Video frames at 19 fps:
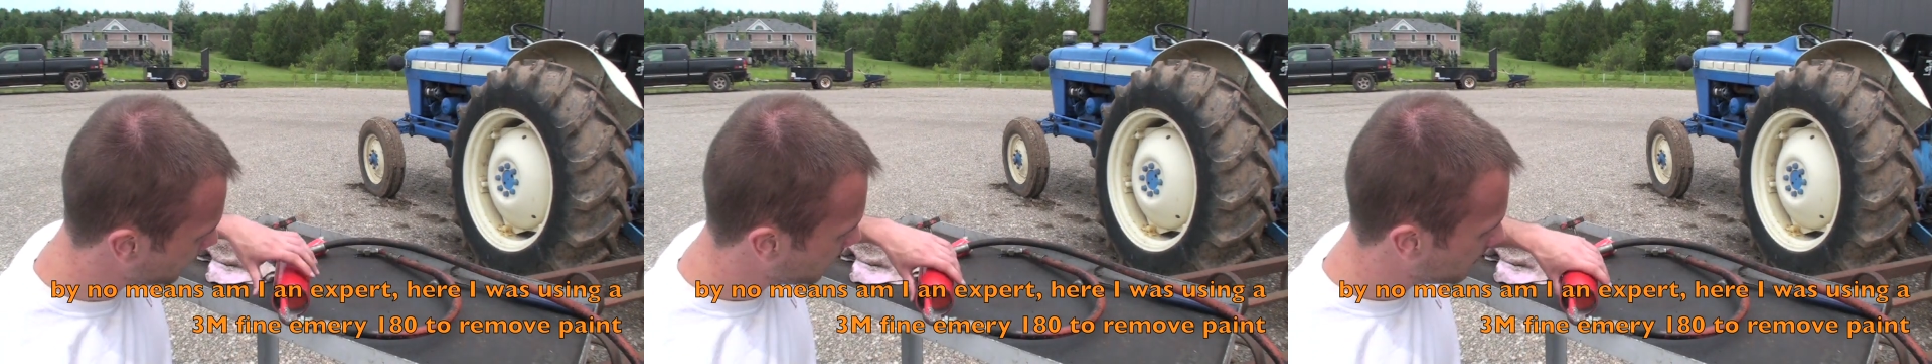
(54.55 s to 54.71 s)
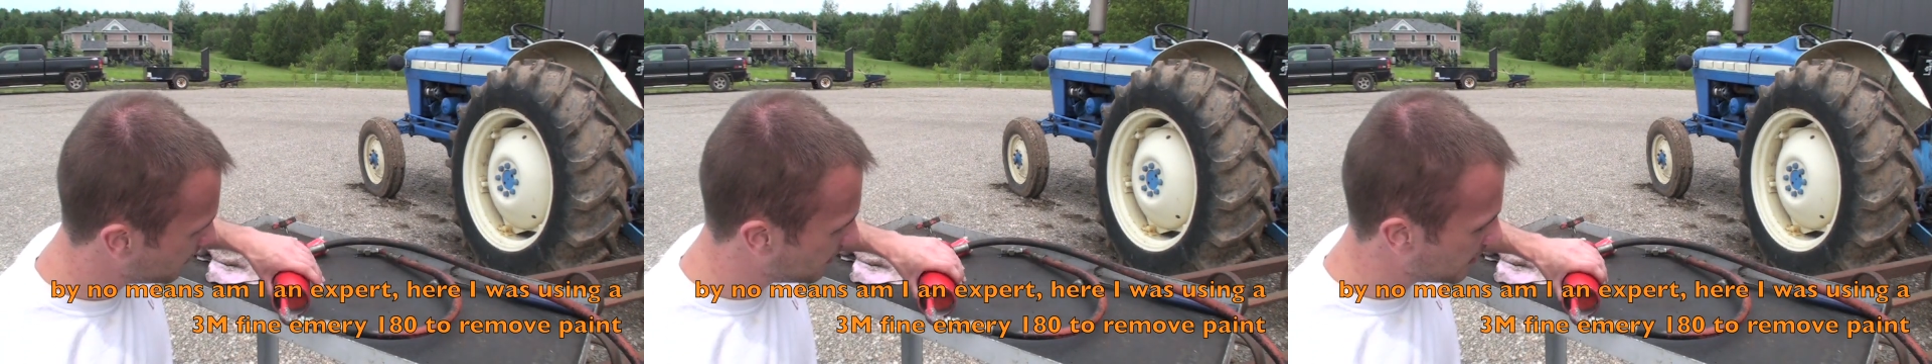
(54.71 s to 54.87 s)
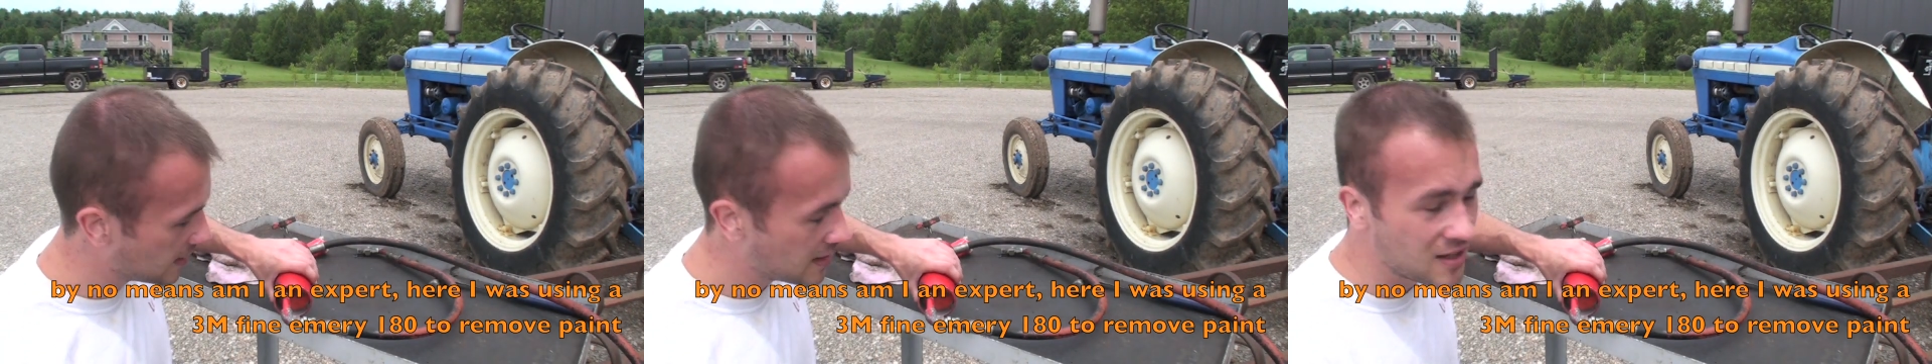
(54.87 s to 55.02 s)

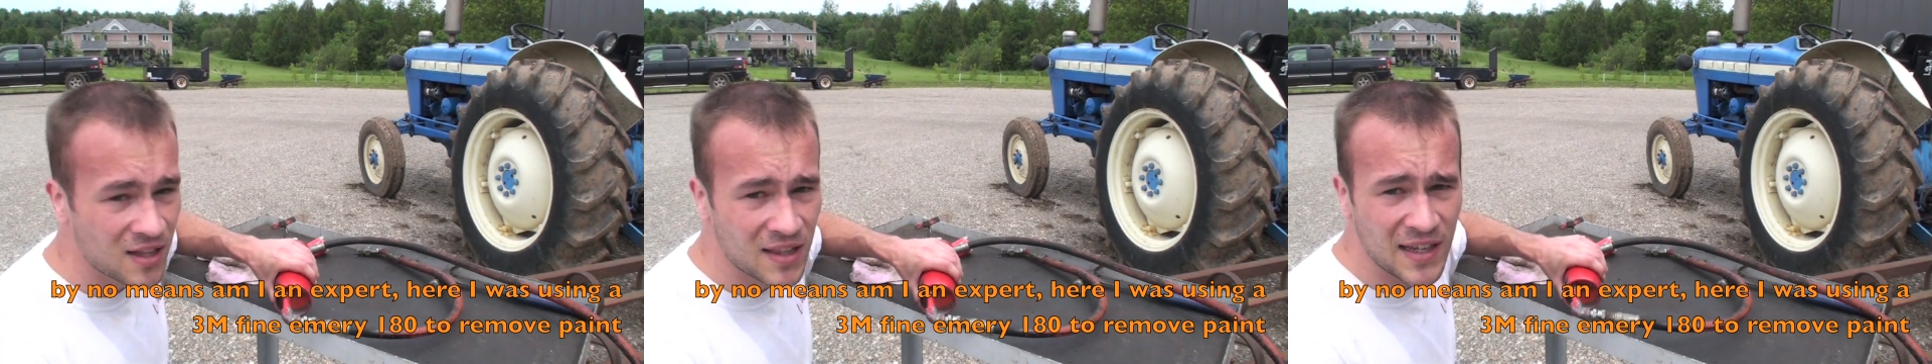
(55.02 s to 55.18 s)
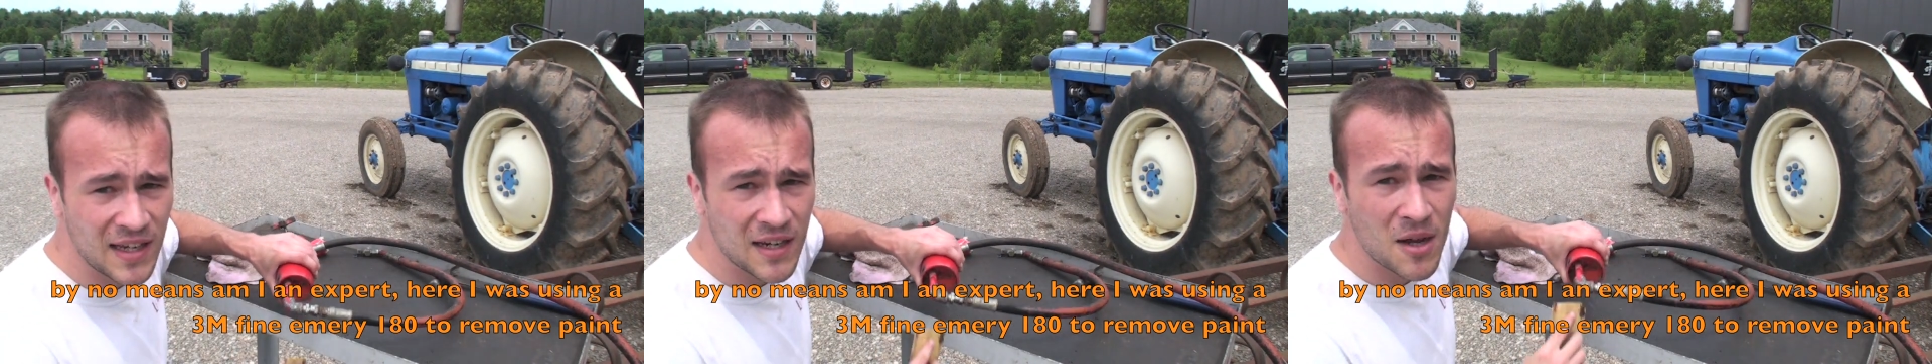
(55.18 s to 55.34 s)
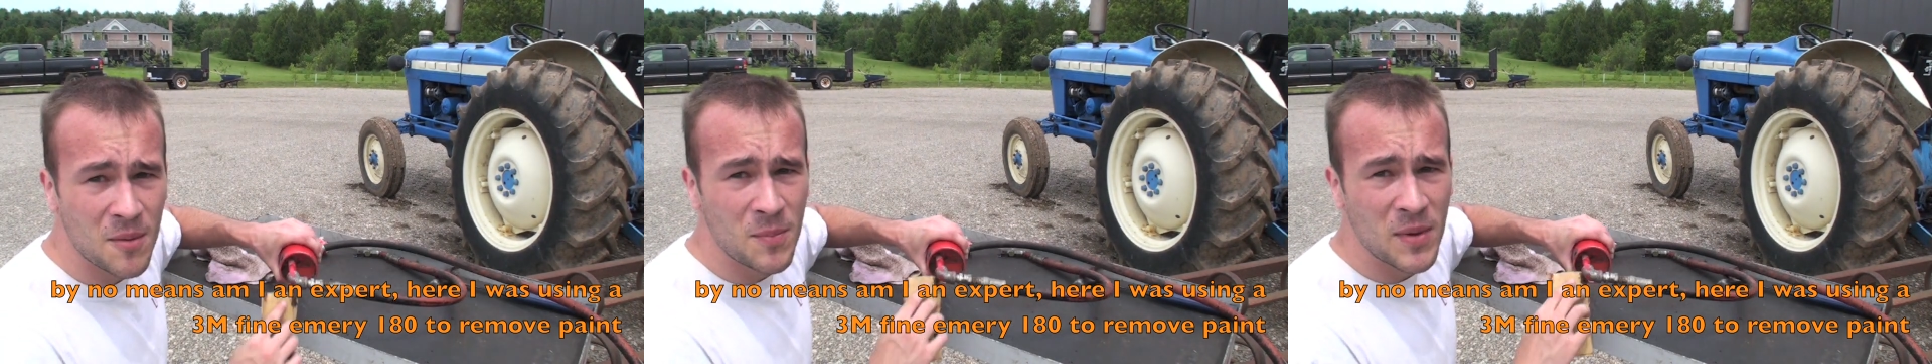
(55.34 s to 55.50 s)
and
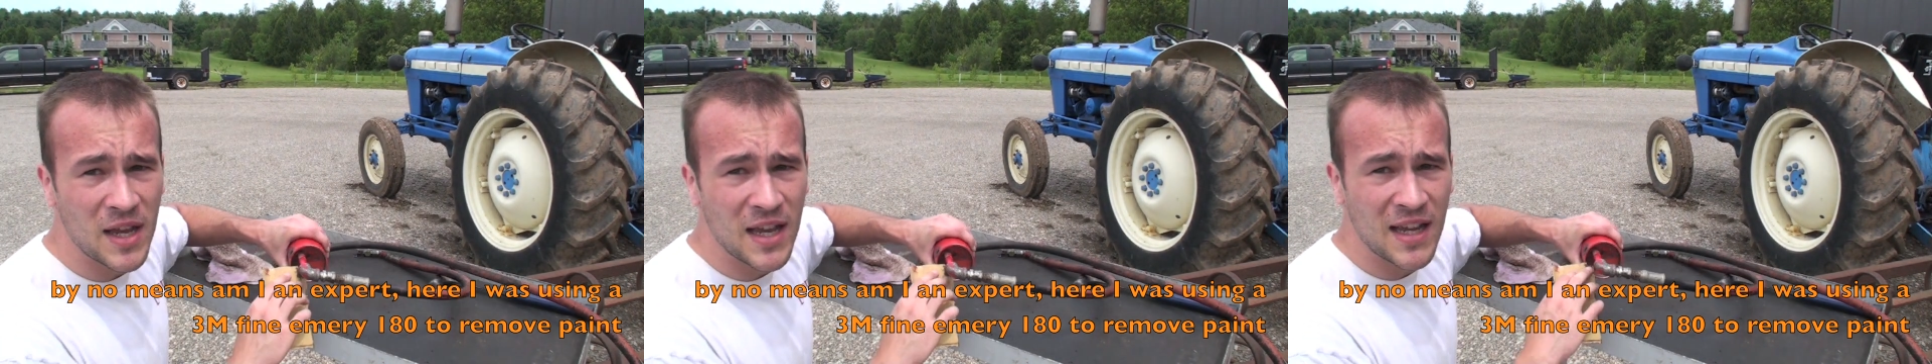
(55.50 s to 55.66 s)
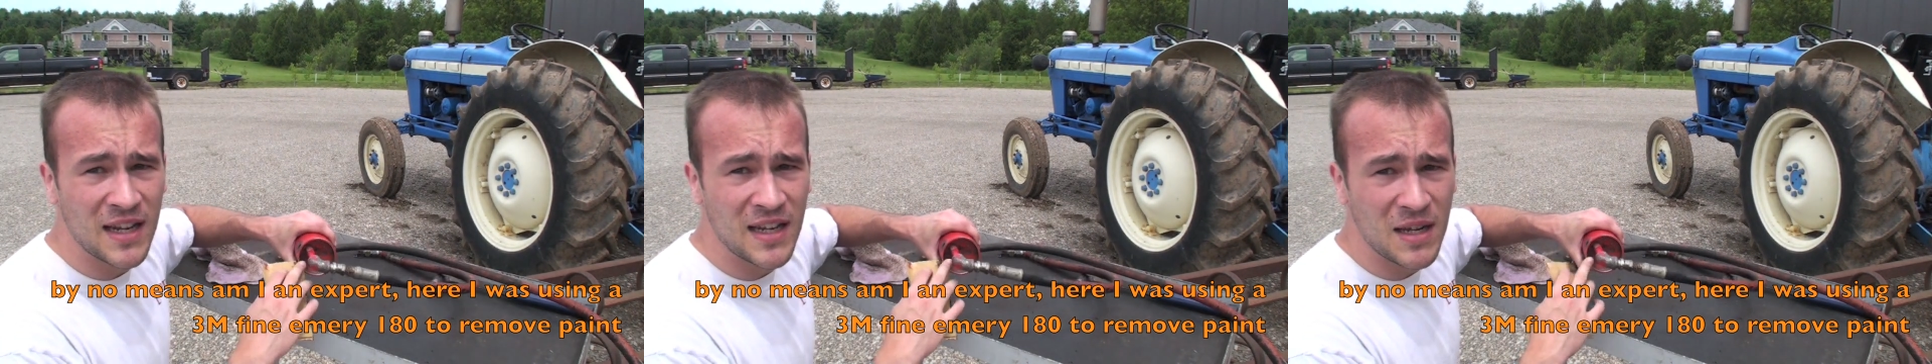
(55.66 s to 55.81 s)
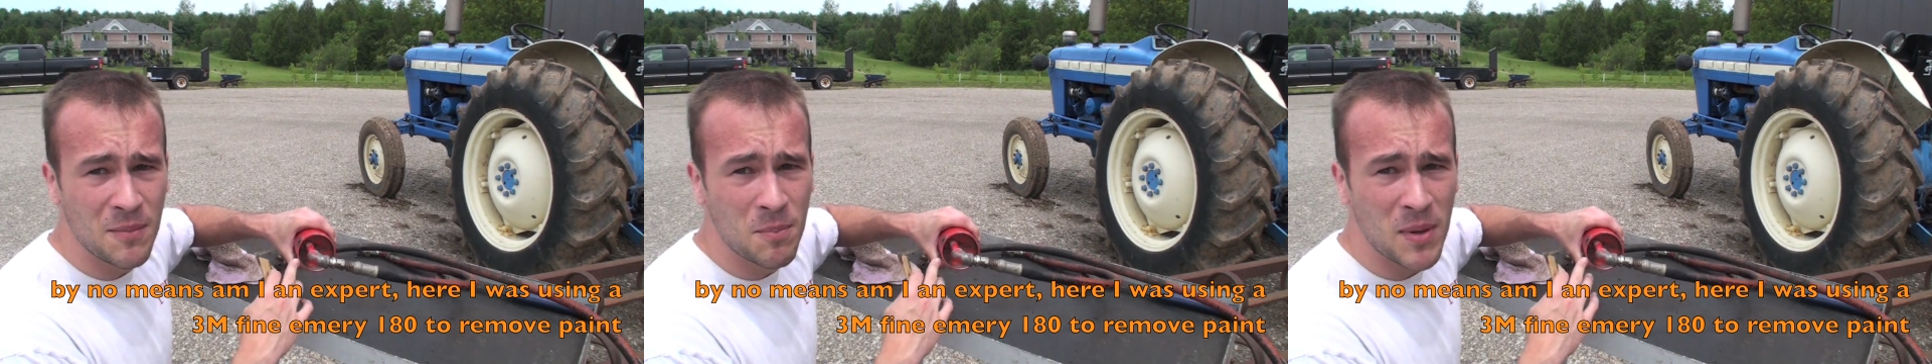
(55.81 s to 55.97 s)
clean up
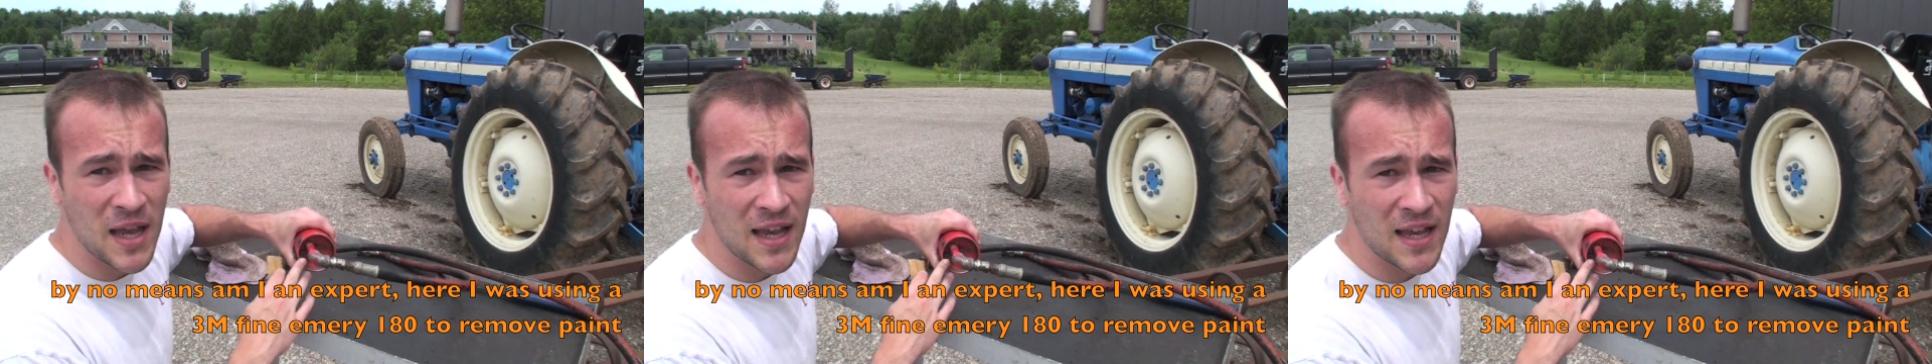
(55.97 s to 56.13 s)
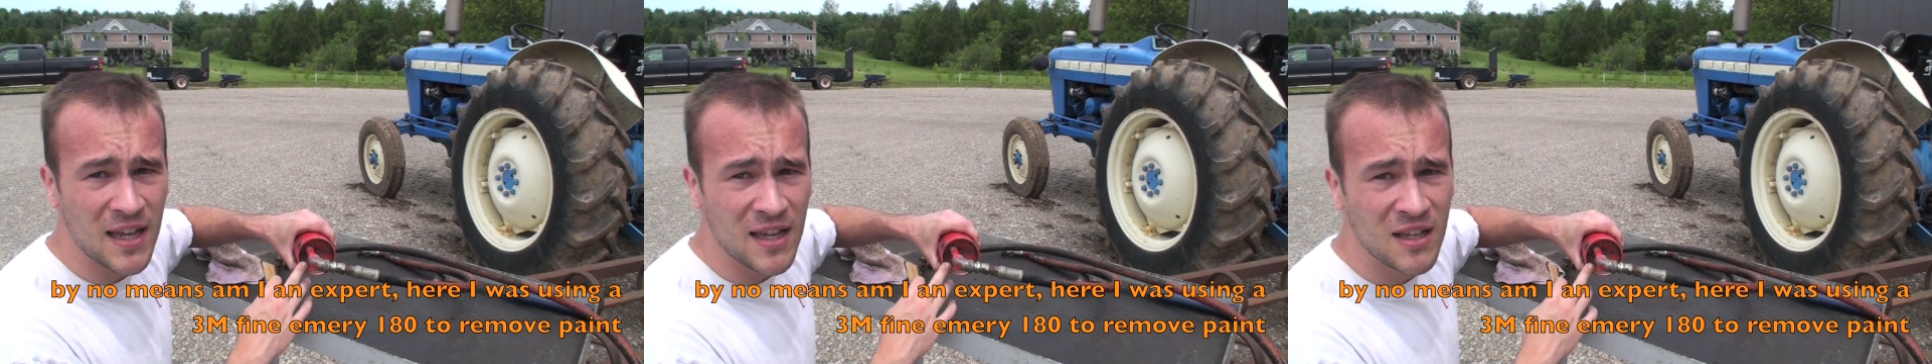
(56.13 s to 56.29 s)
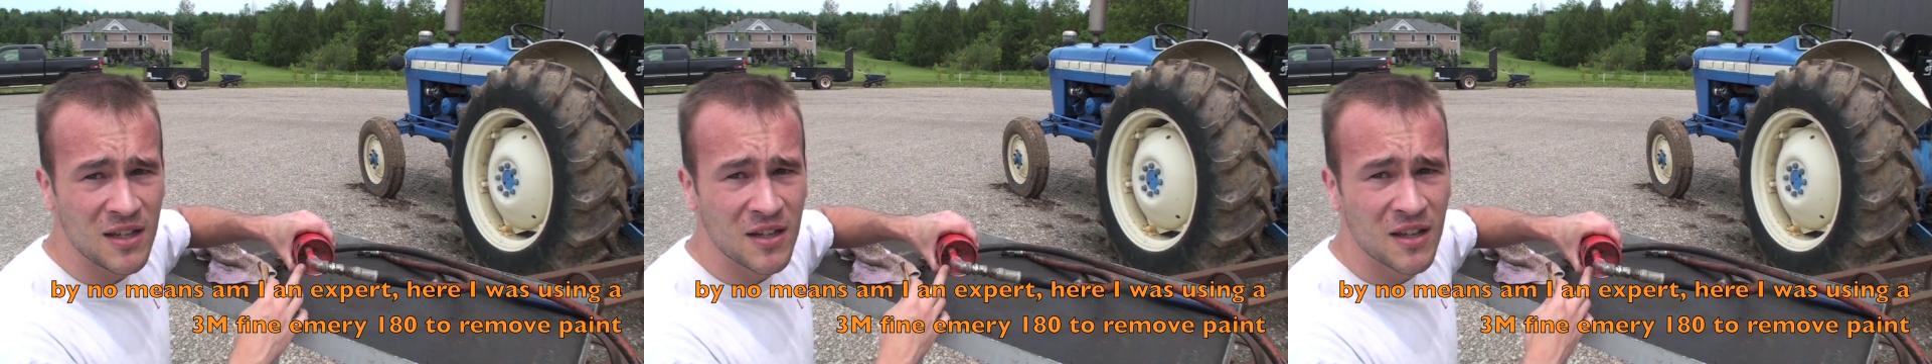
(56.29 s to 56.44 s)
any
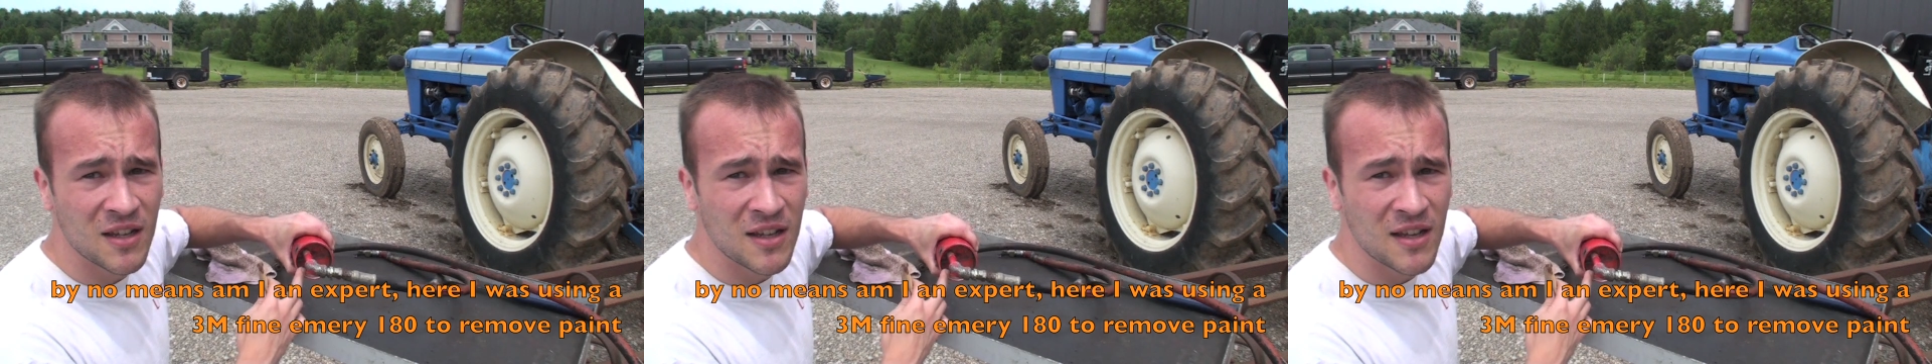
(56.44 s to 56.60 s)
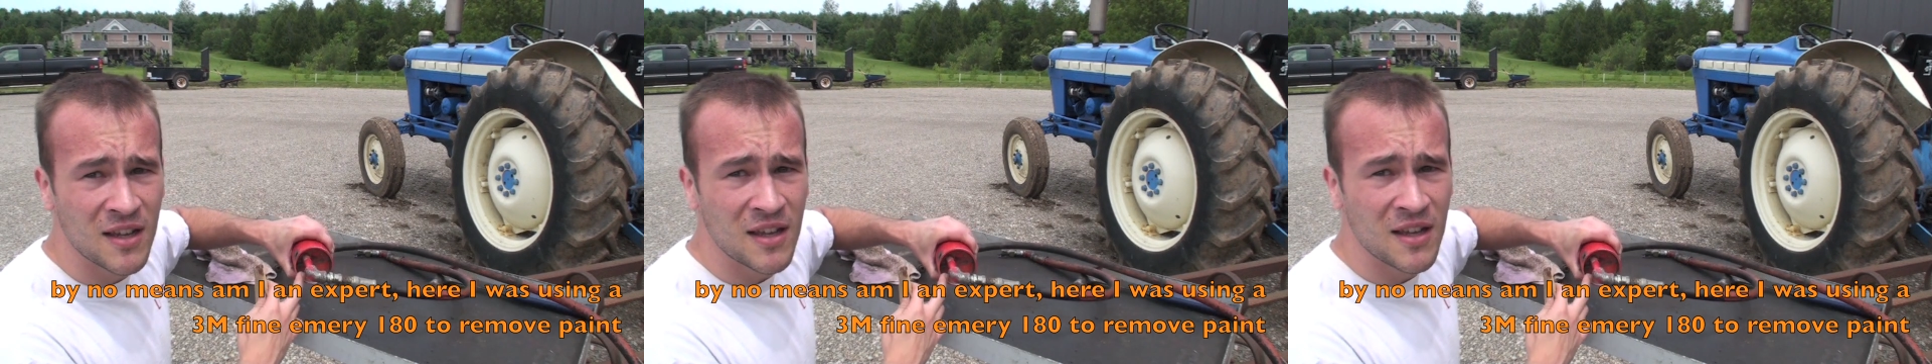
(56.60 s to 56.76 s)
paint